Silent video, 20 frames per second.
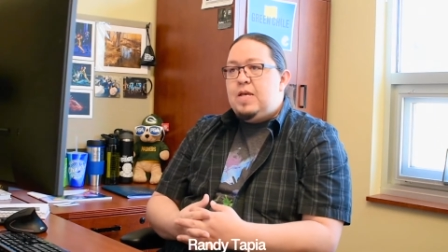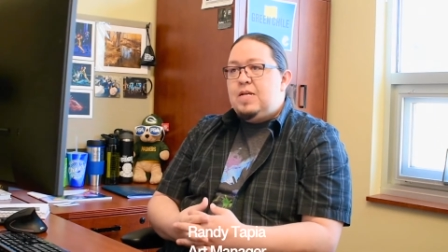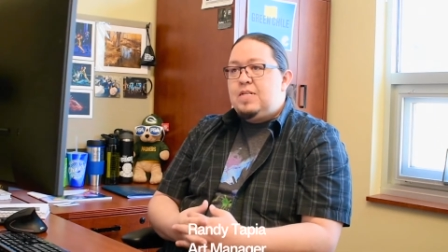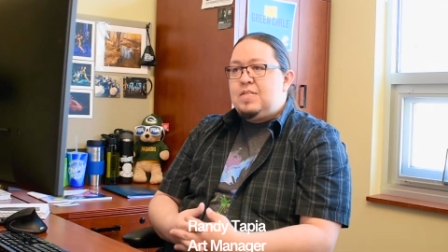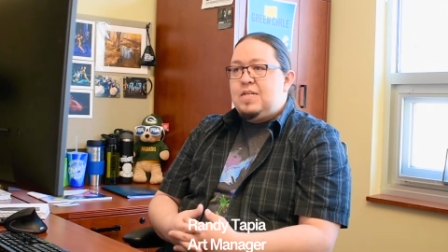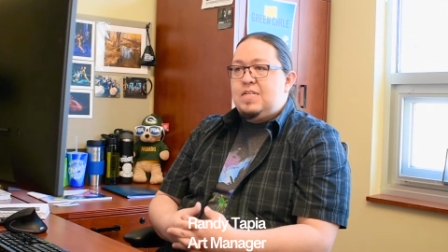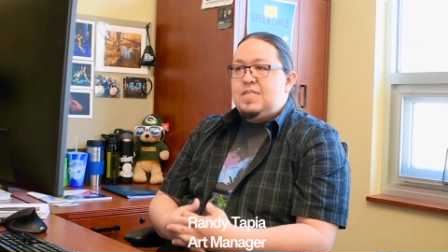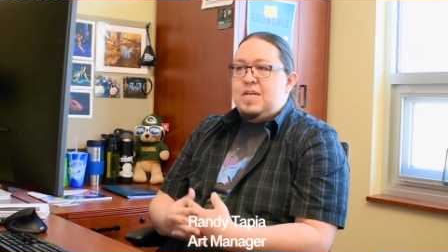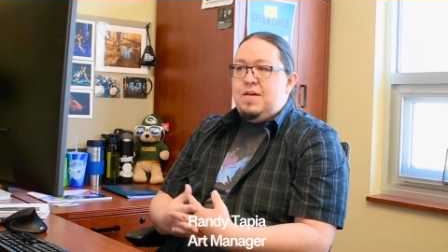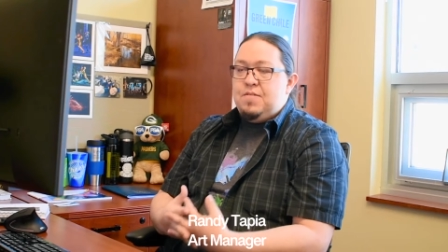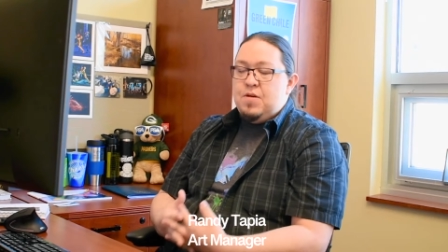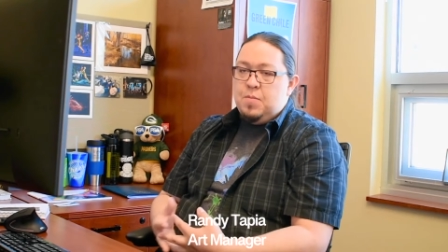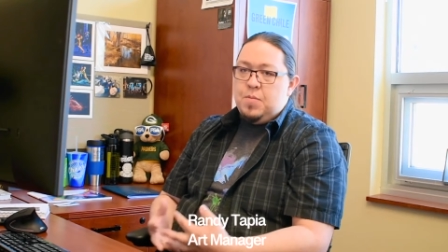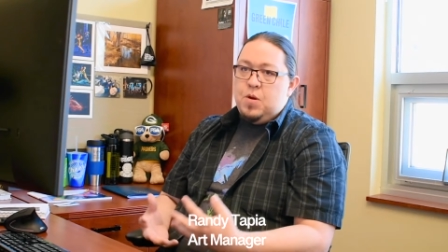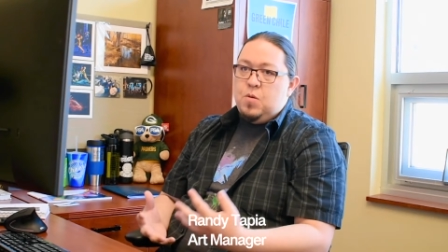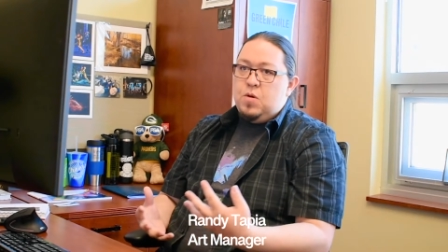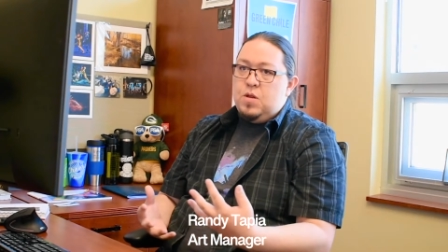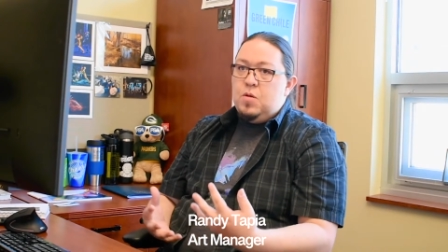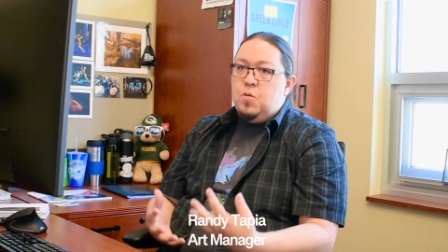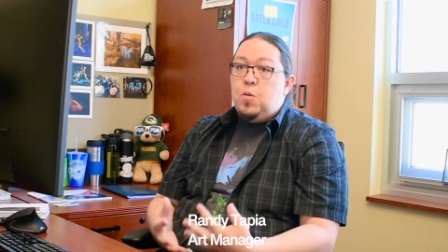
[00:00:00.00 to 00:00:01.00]
It's nice to have a
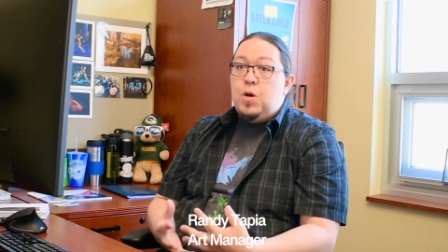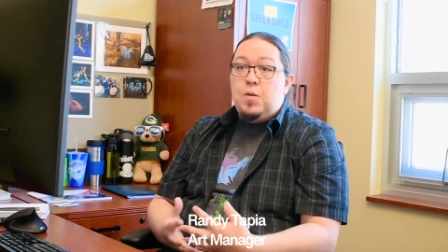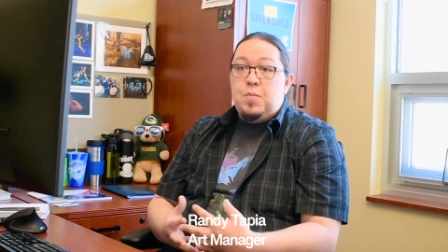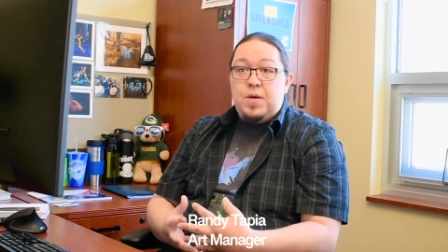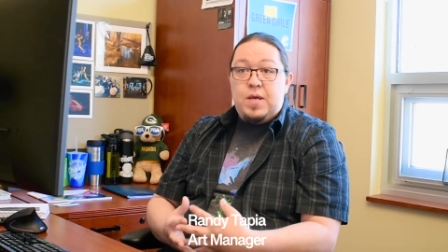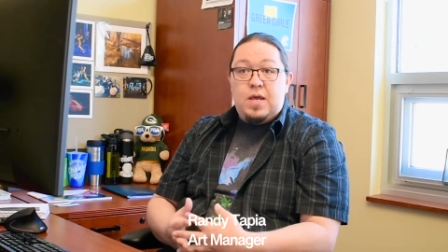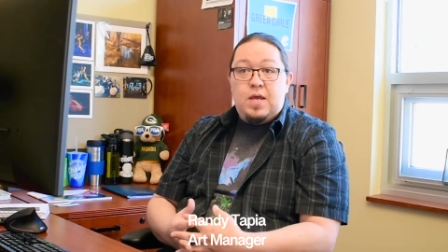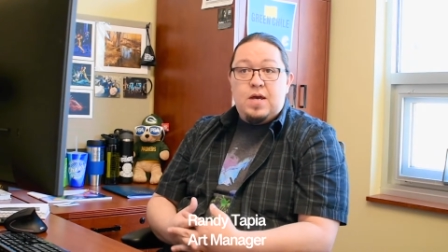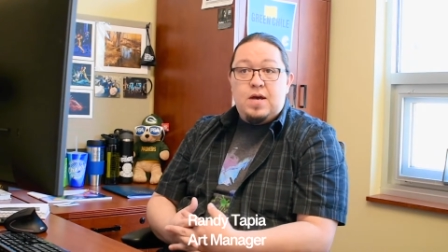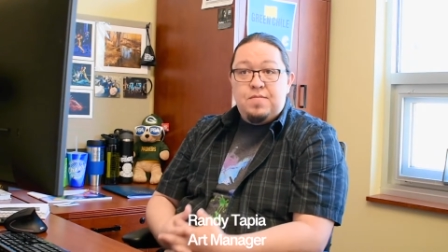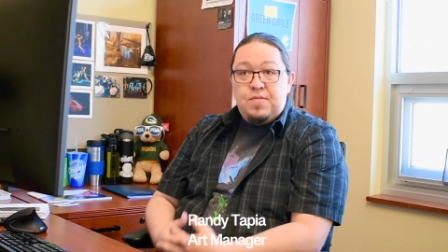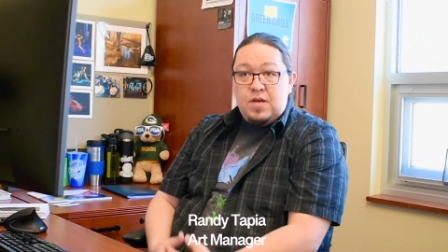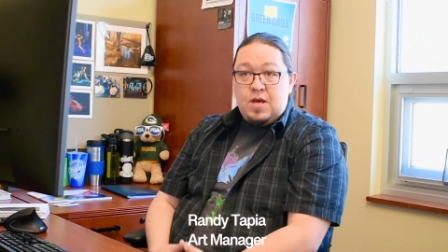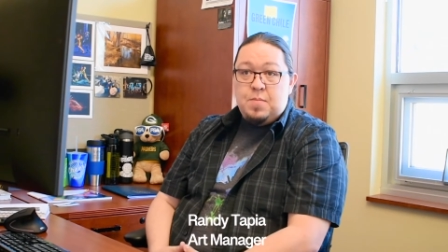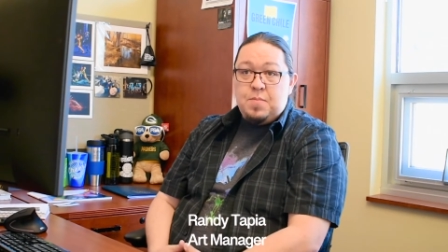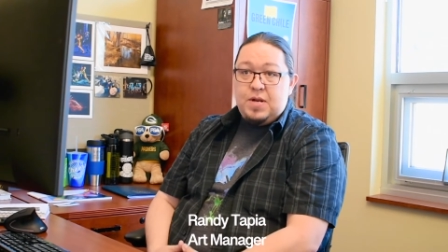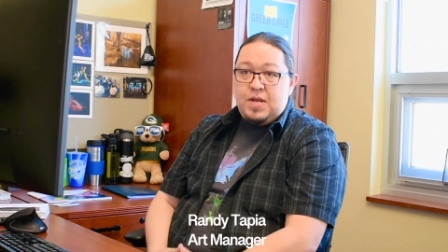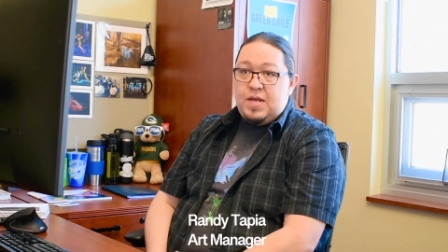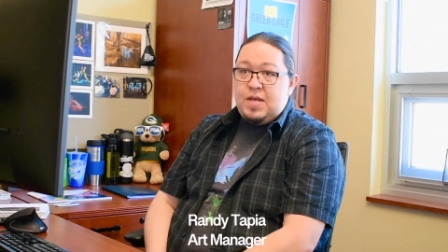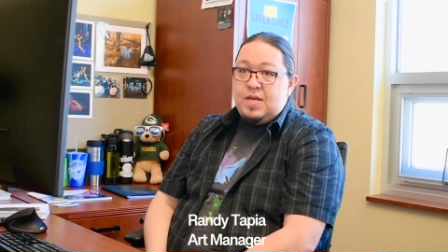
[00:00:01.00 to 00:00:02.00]
company where the well-being of the
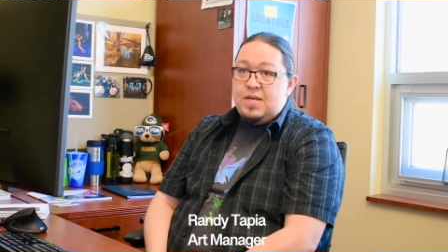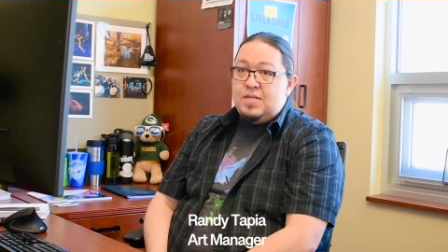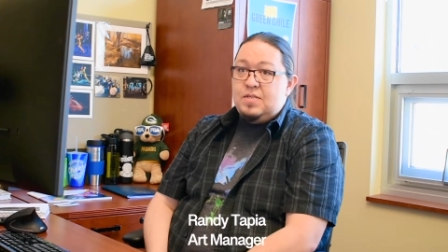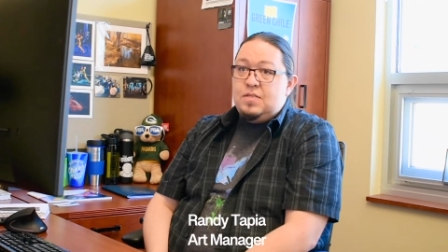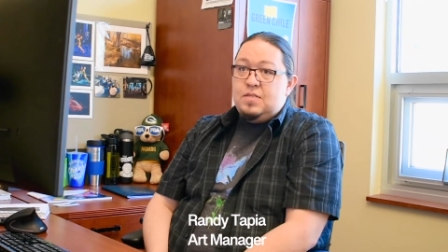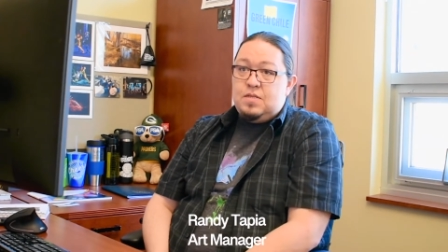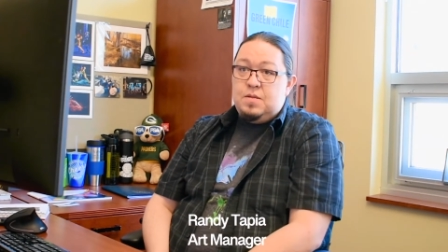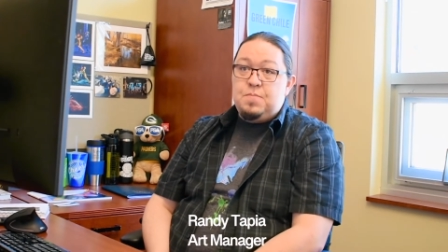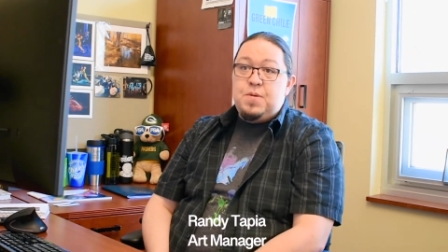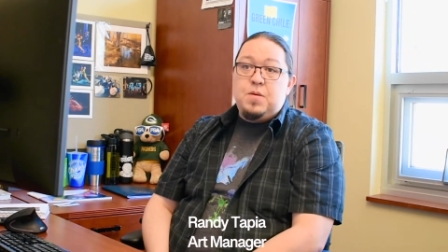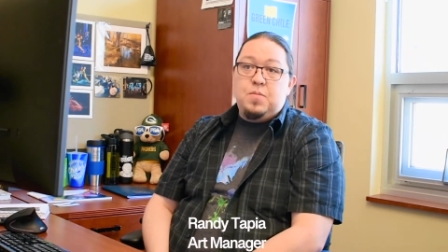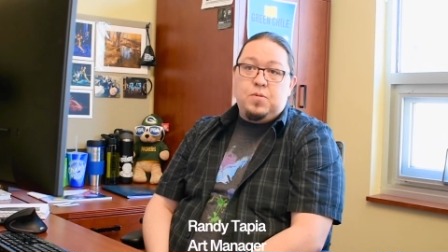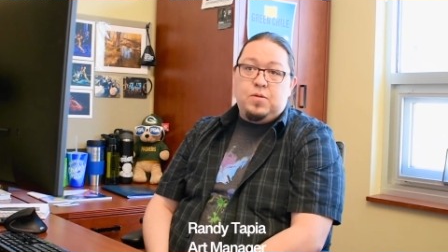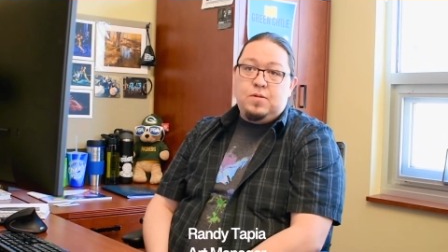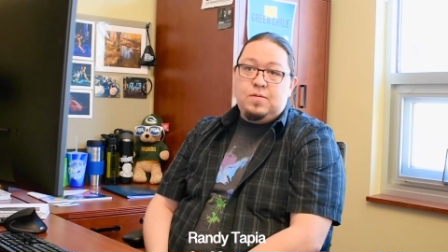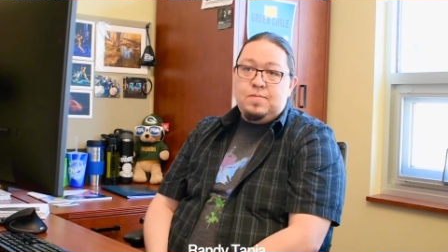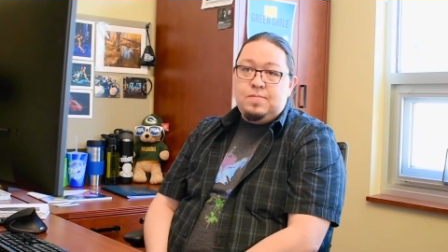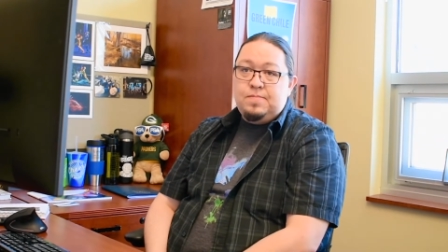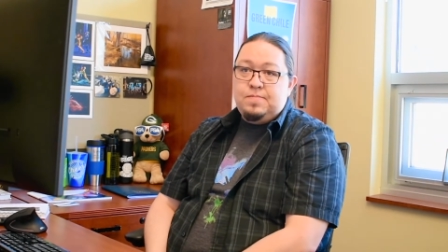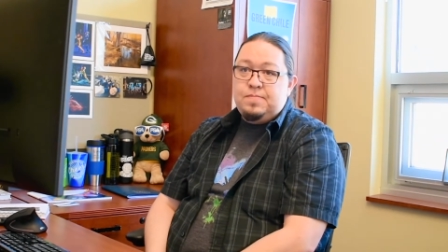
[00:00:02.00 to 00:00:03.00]
company is the
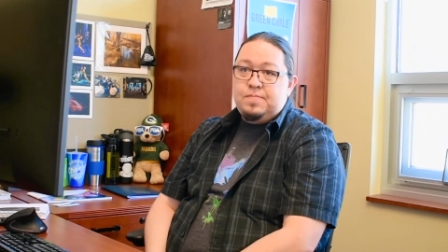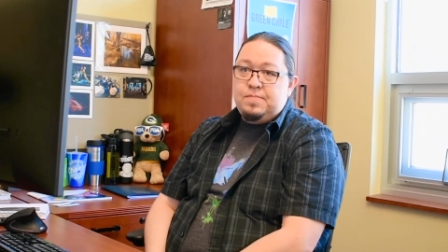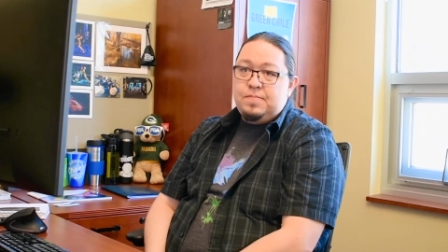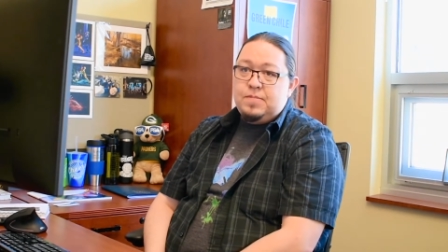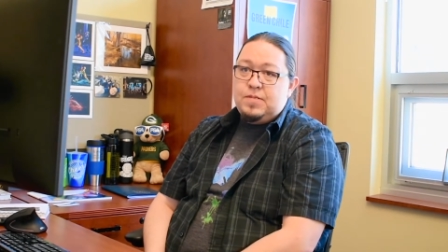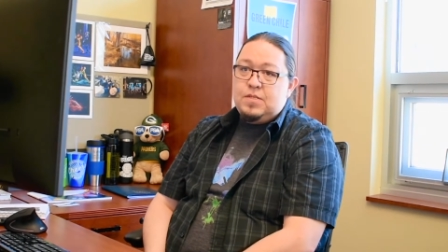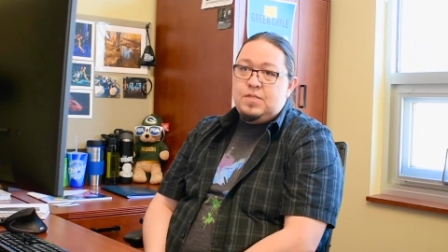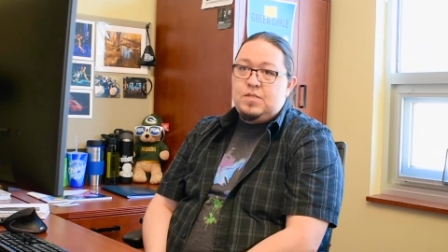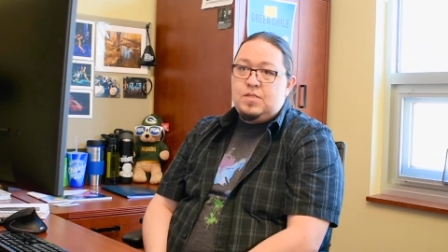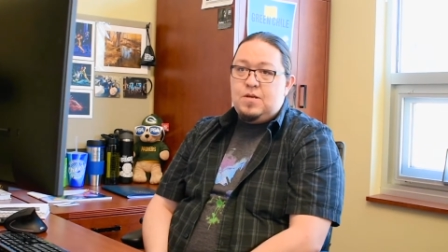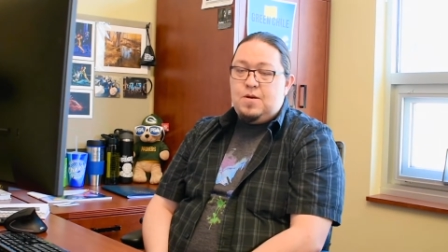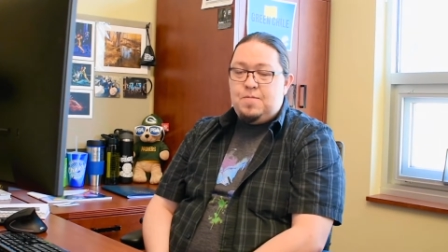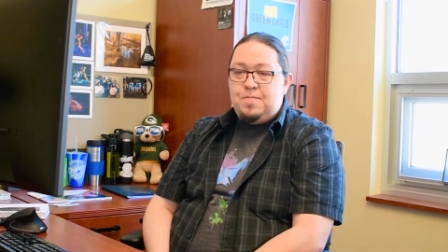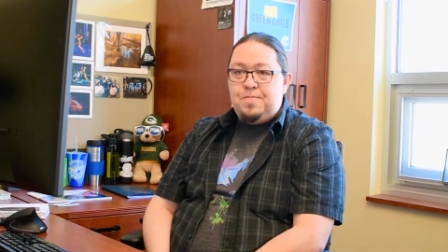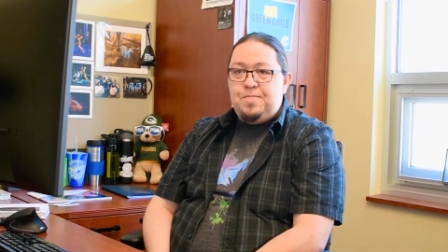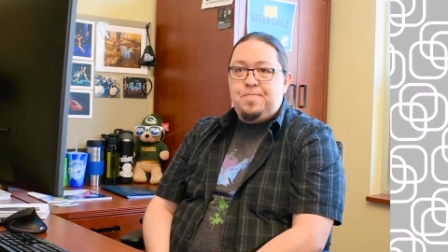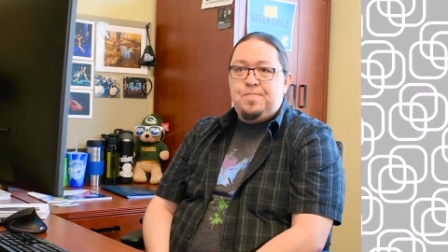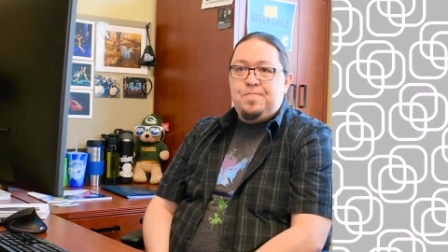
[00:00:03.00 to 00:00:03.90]
people. So